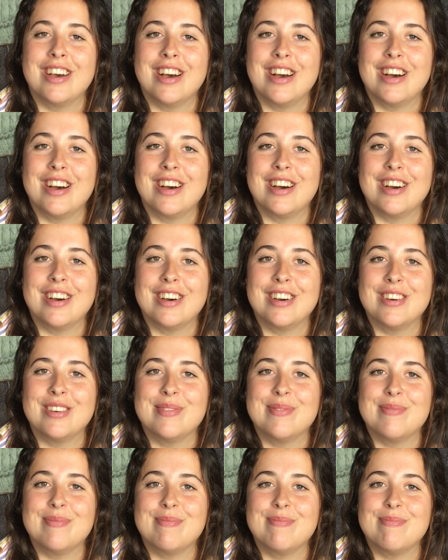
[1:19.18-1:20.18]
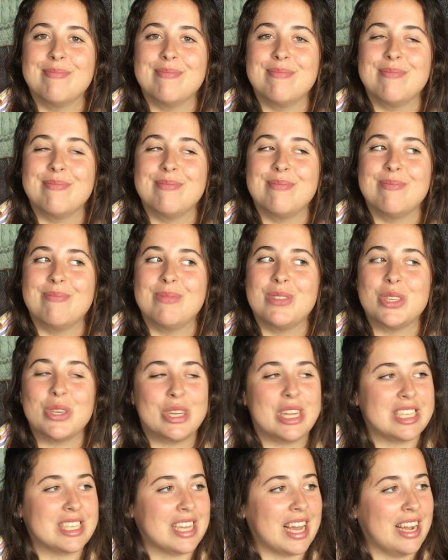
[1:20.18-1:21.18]

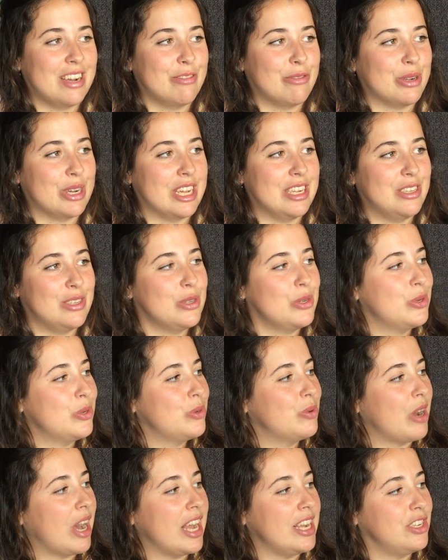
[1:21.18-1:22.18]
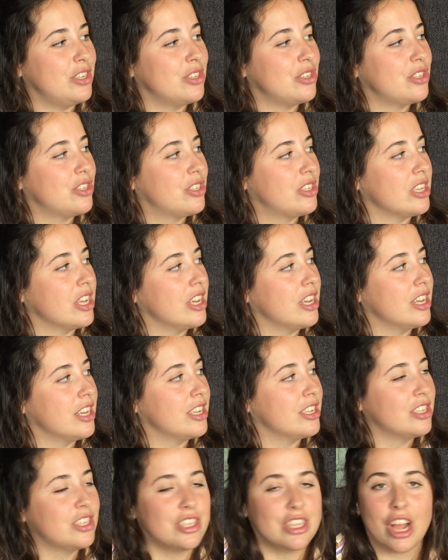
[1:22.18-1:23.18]
So that's kind of what I do. I just
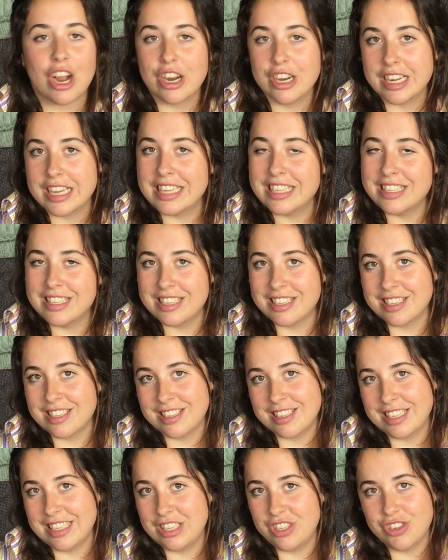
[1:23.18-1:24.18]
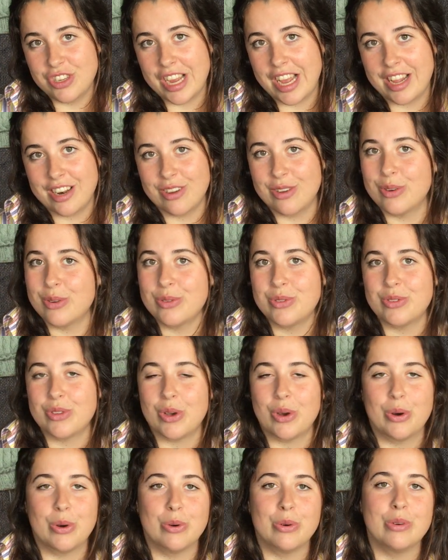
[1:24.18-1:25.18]
started this channel,
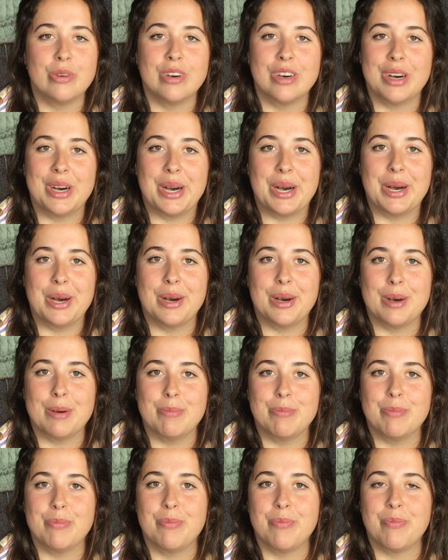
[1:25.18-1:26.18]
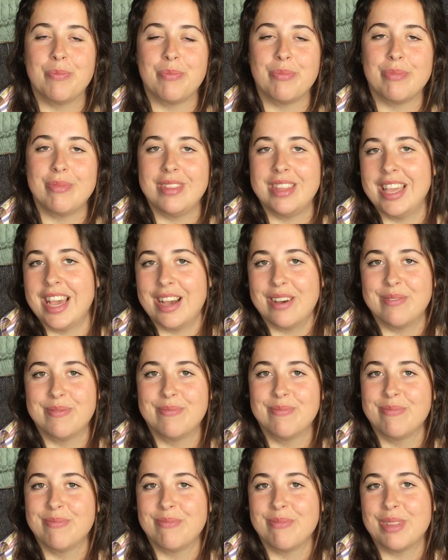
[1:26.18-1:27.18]
so yeah,
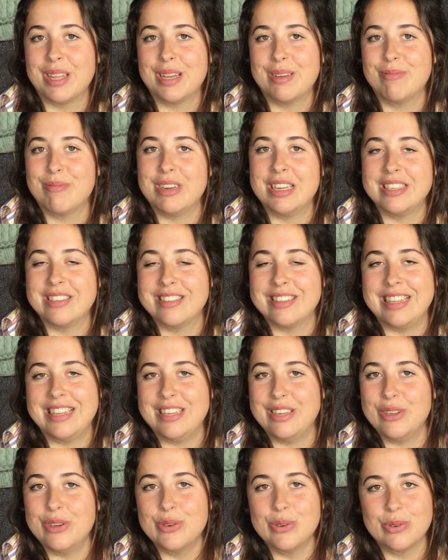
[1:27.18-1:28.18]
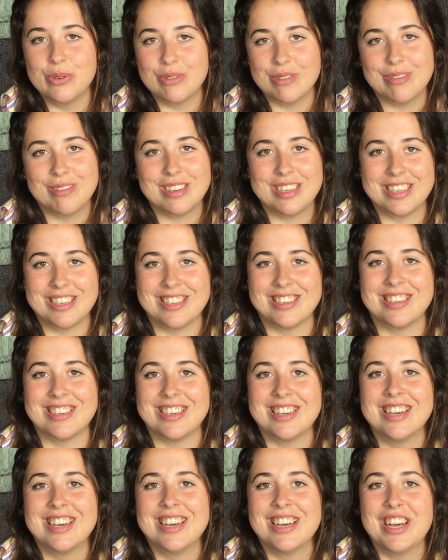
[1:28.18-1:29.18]
I'm recently new
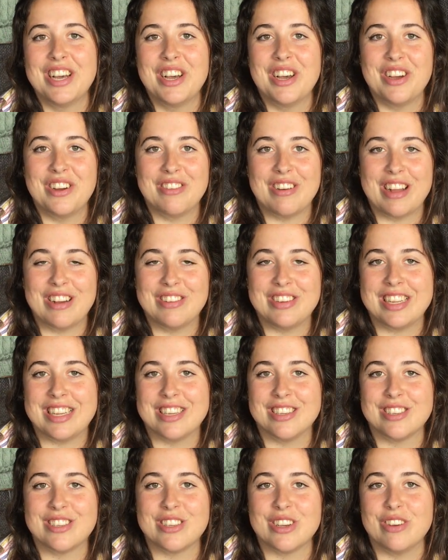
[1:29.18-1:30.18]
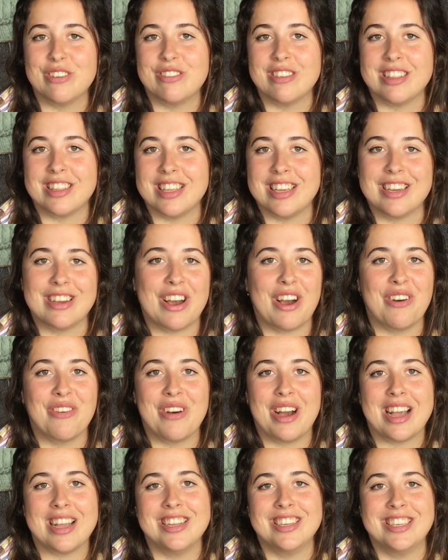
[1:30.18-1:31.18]
around here, so if you think, oh,
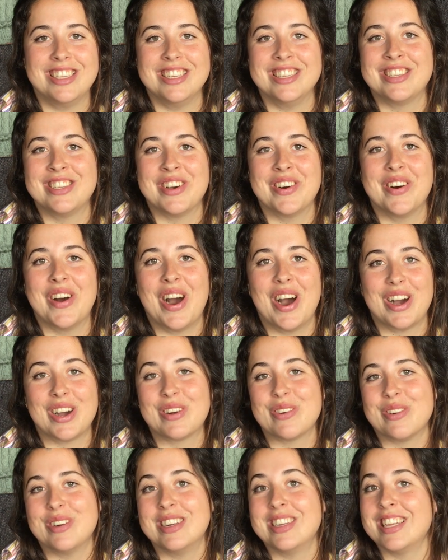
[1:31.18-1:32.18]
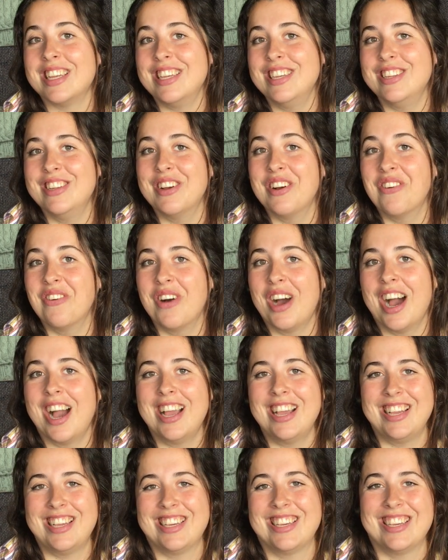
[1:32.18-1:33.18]
why is she so awkward, then you know
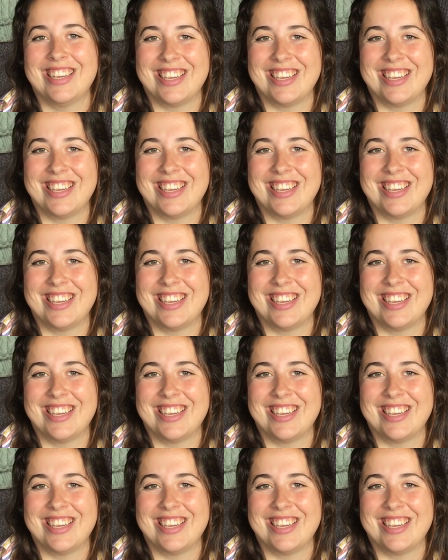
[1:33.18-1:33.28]
why.